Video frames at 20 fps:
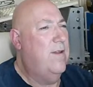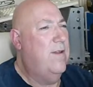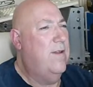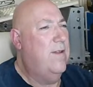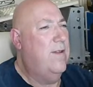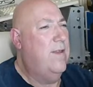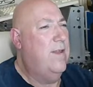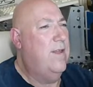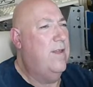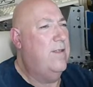
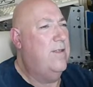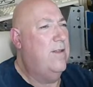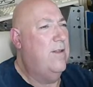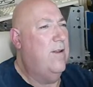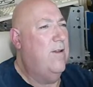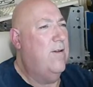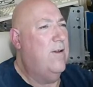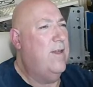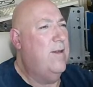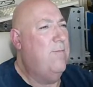Yeah, so
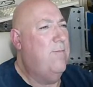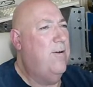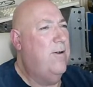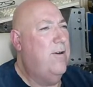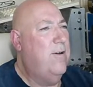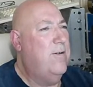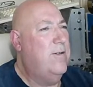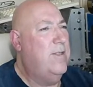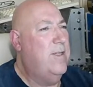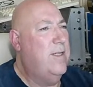login
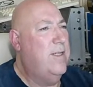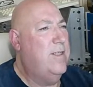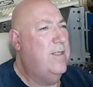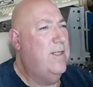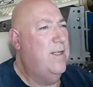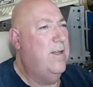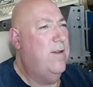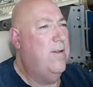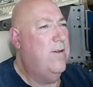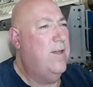
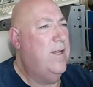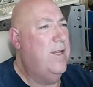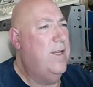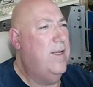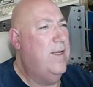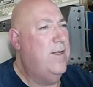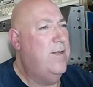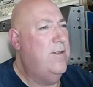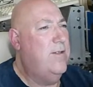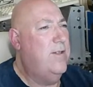processor, login
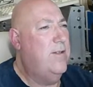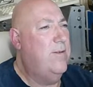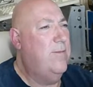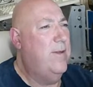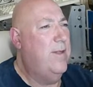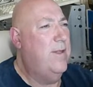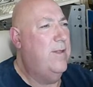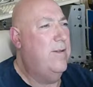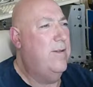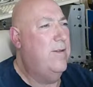
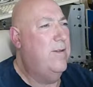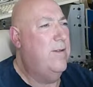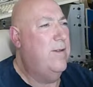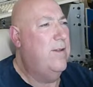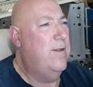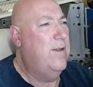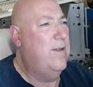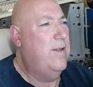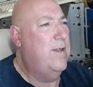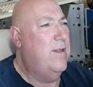HTML.
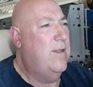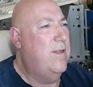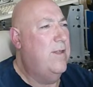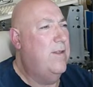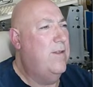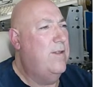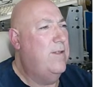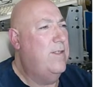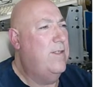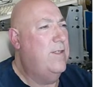
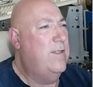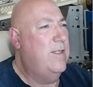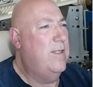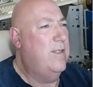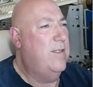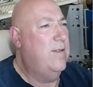This is it.